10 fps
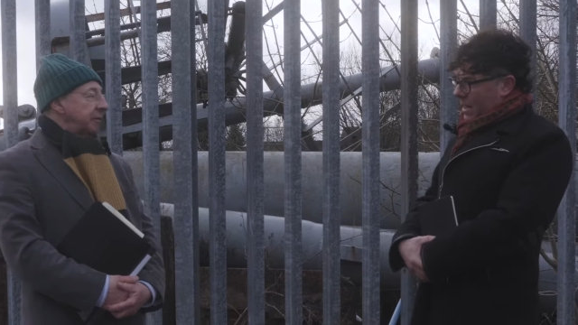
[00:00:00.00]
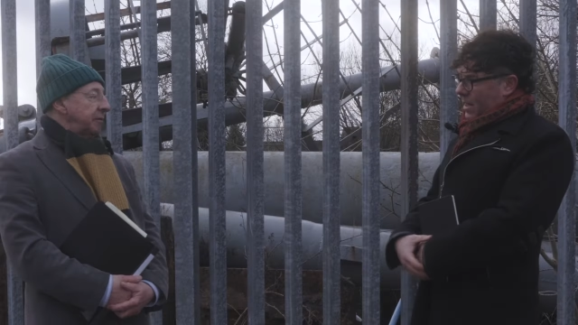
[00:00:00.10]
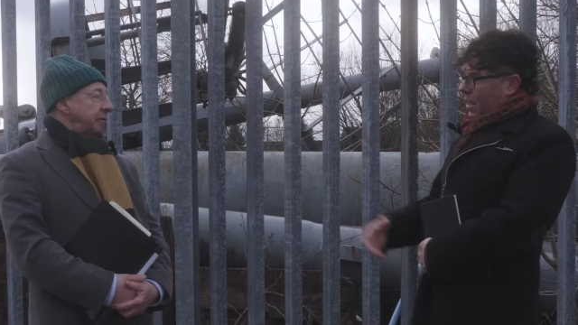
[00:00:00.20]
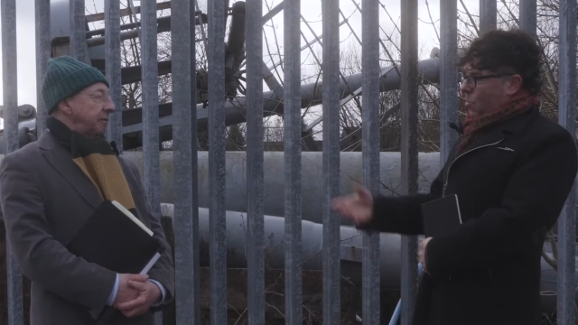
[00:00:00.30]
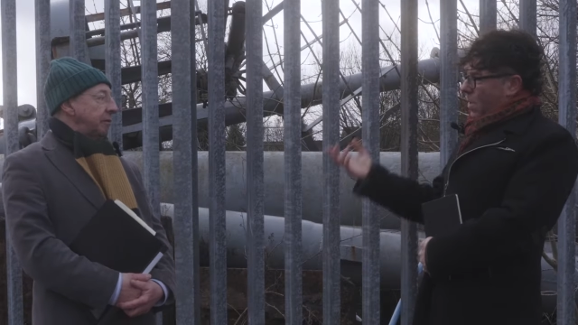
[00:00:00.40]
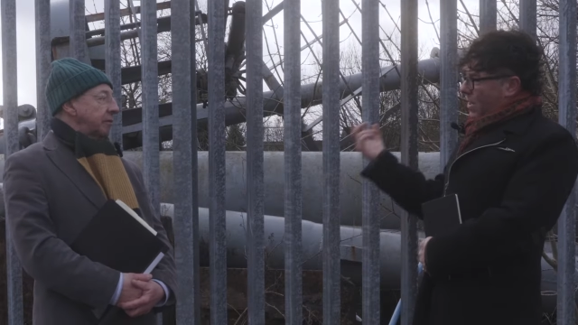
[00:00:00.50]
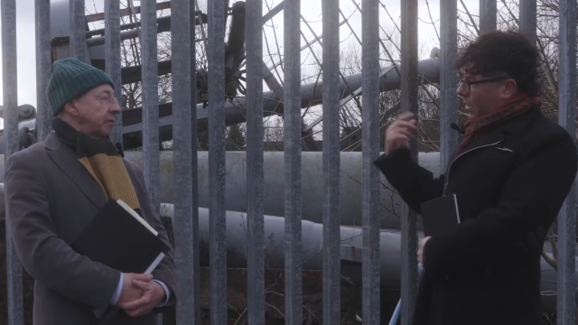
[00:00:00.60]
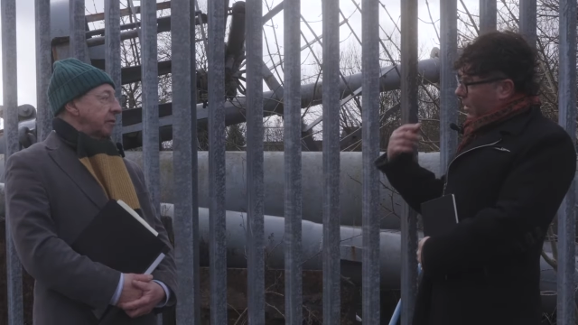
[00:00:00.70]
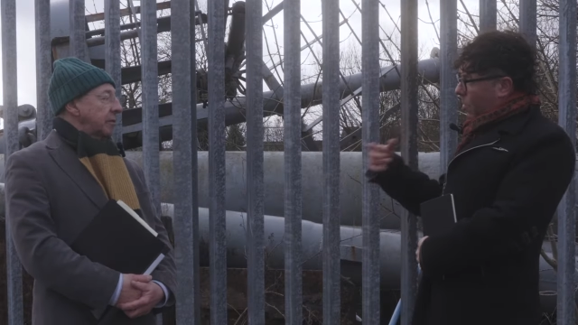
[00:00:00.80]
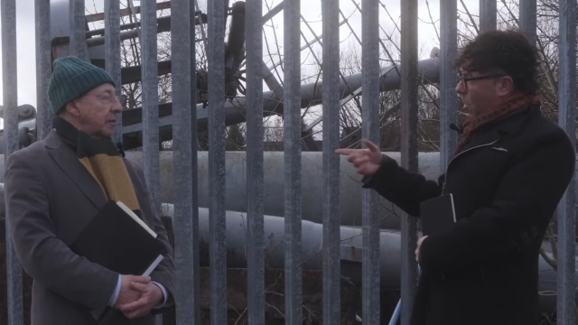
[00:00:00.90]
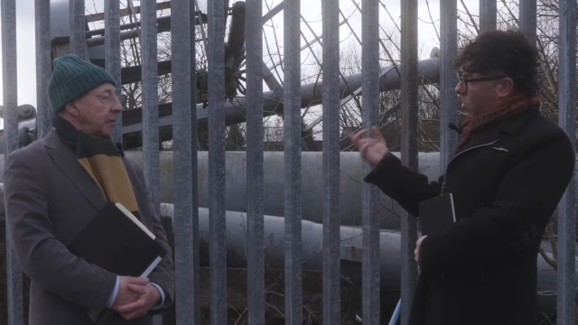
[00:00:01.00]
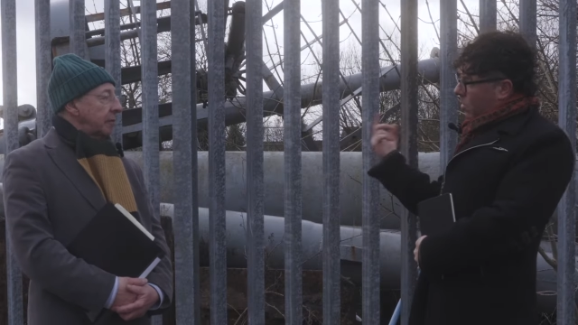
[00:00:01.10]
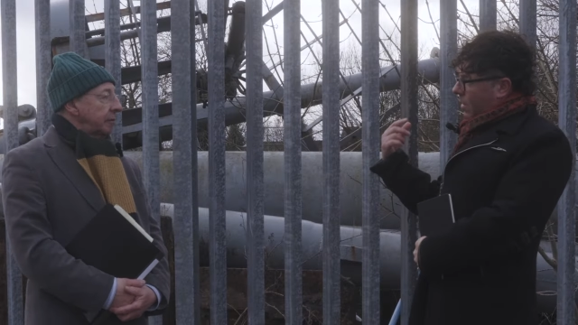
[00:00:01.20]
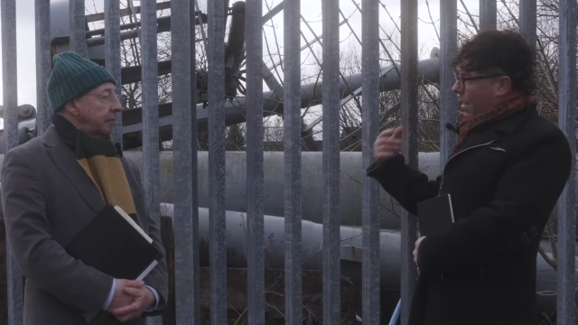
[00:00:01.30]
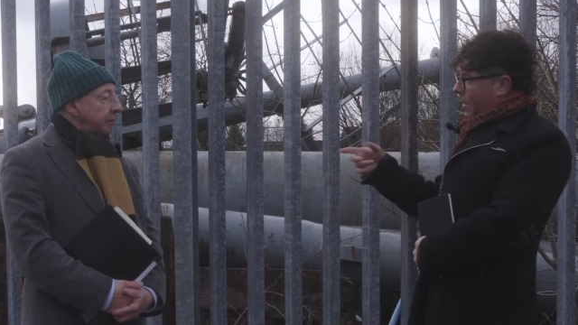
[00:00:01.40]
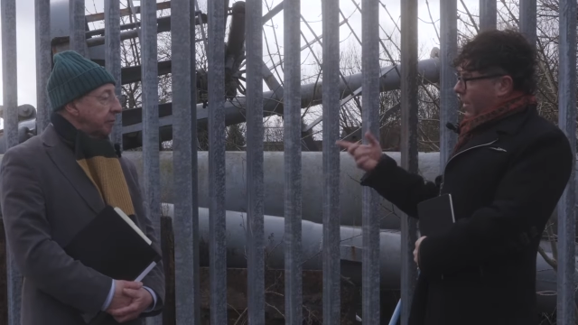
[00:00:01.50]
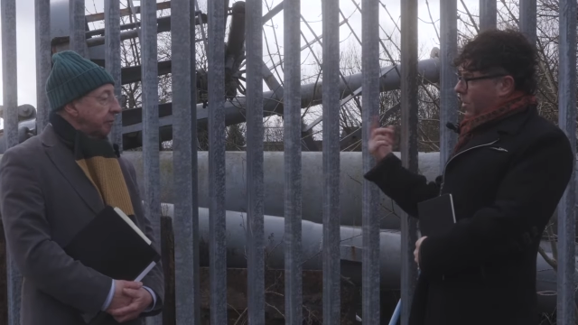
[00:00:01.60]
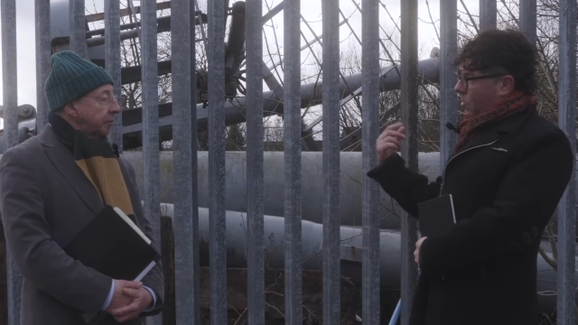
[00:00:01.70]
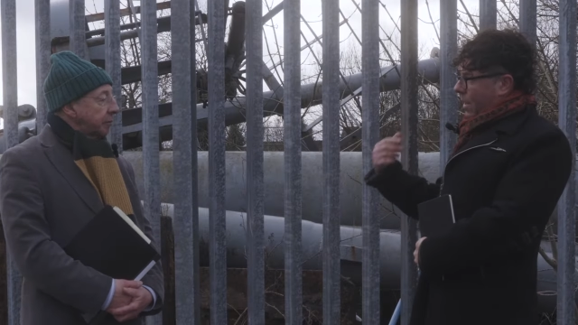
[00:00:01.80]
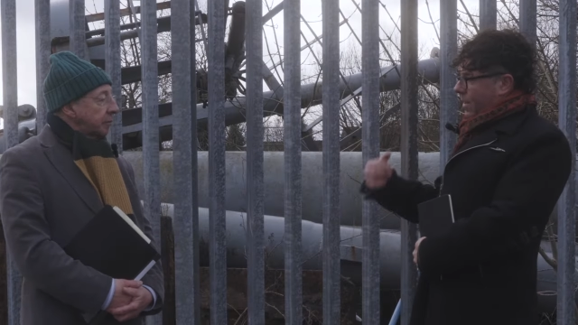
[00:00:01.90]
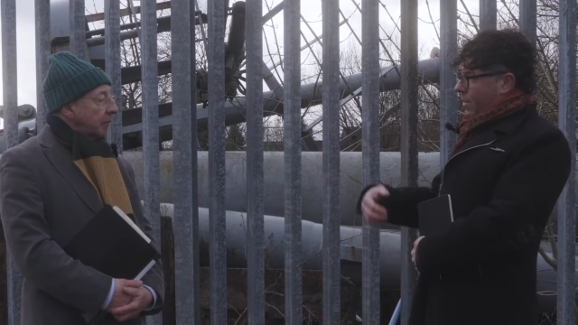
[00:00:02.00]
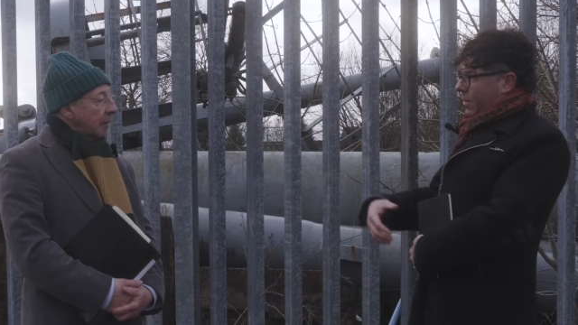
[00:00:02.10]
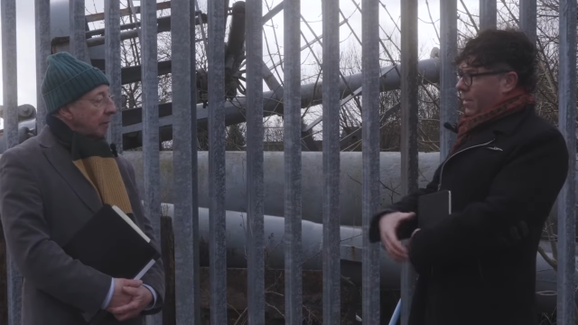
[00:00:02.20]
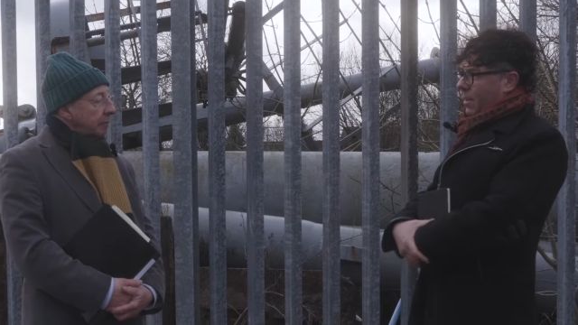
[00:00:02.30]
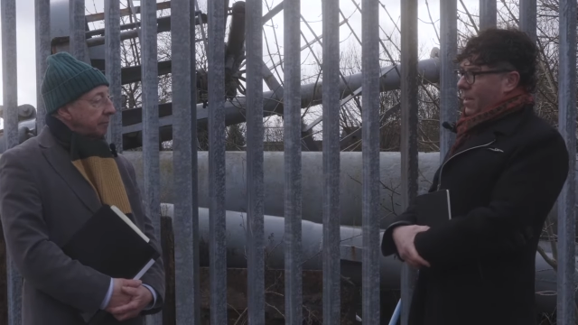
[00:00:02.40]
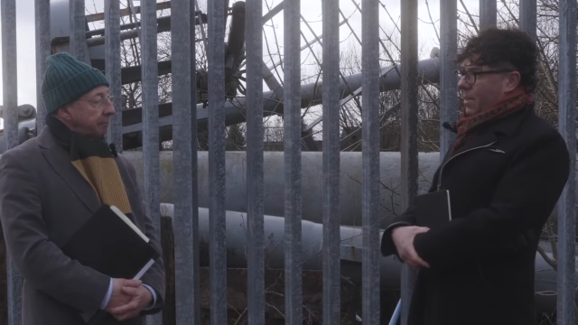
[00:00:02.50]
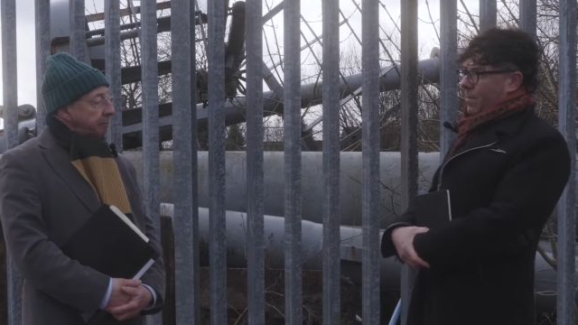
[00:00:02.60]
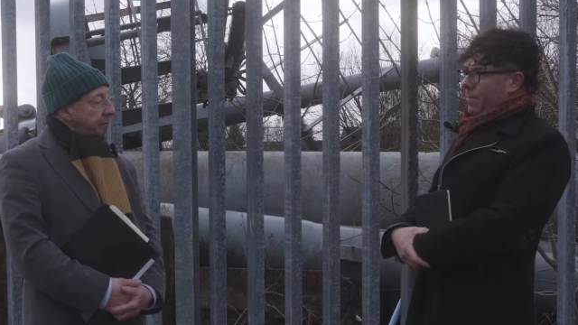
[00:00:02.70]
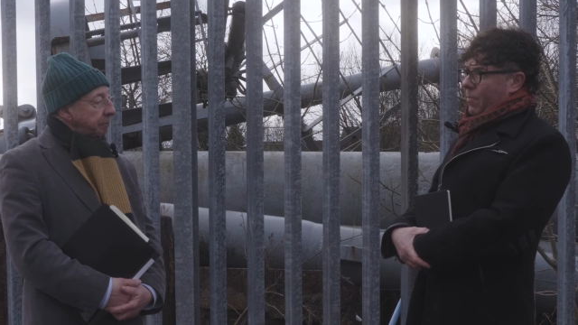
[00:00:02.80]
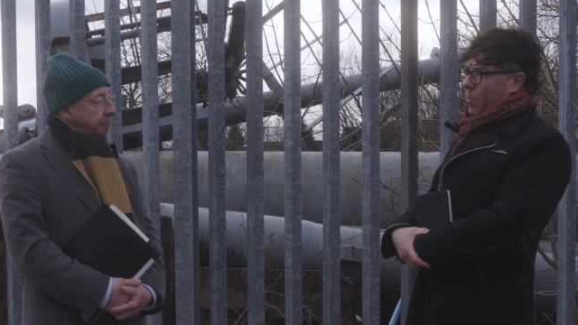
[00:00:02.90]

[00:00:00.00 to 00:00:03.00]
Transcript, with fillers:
Speaker 1: they rejigged the road down by the Strand, for